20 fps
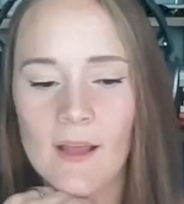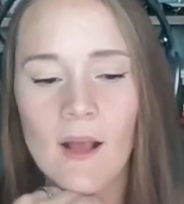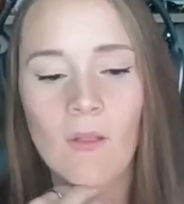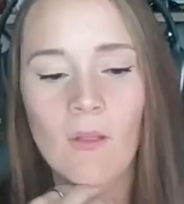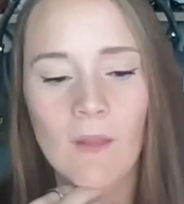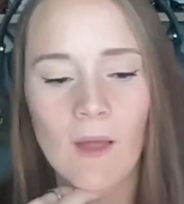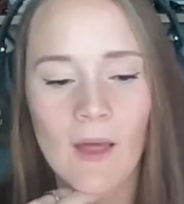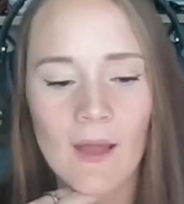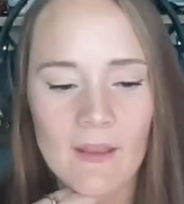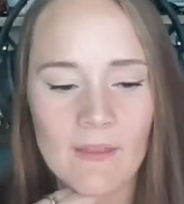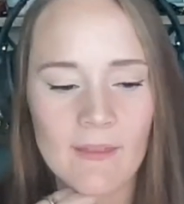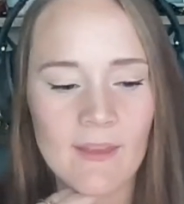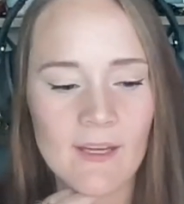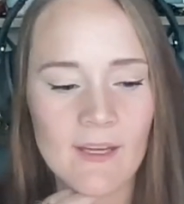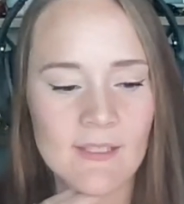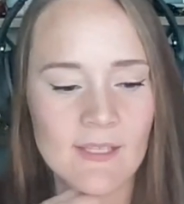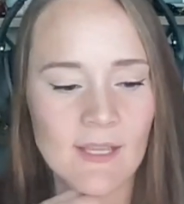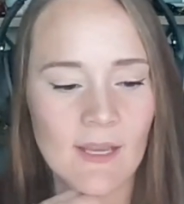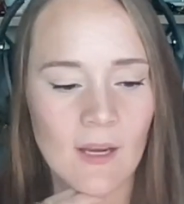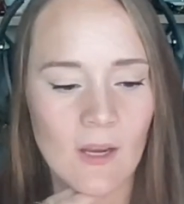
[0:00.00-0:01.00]
A lot of
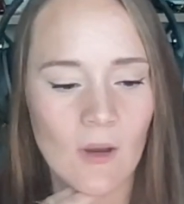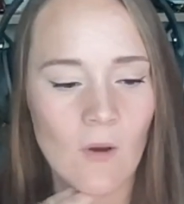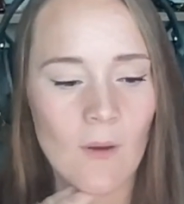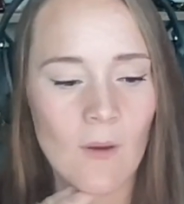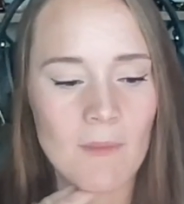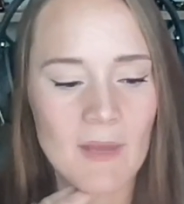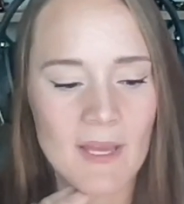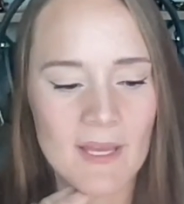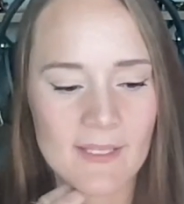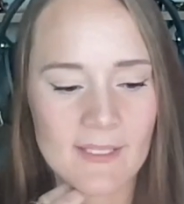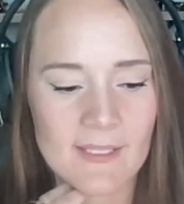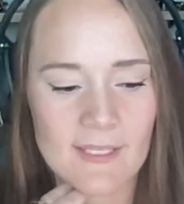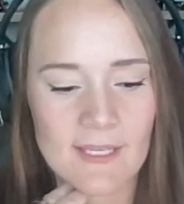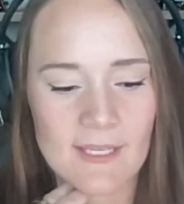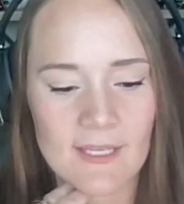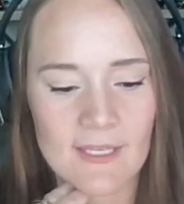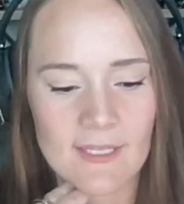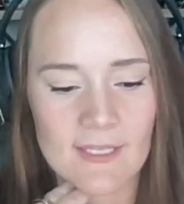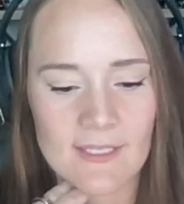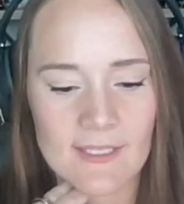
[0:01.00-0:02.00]
things that go amiss
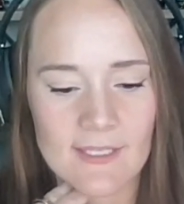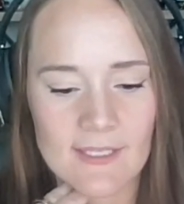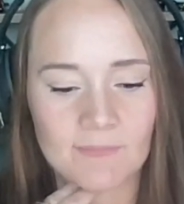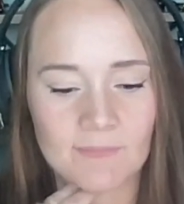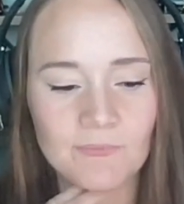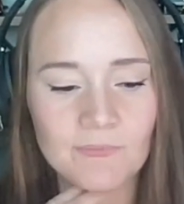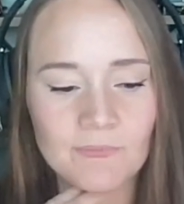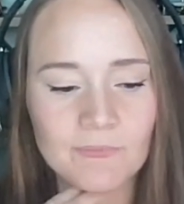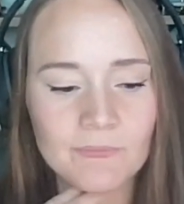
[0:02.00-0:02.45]
is